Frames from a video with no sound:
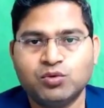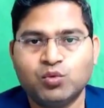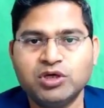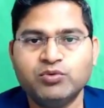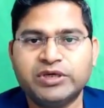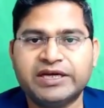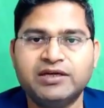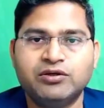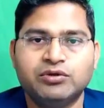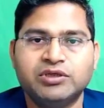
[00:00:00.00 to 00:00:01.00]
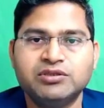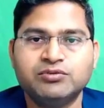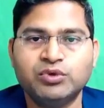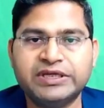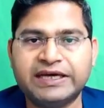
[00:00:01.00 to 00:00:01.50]
So what we can do is
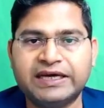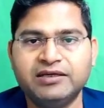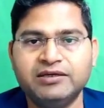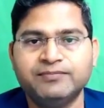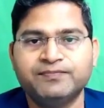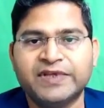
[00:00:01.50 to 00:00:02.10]
we can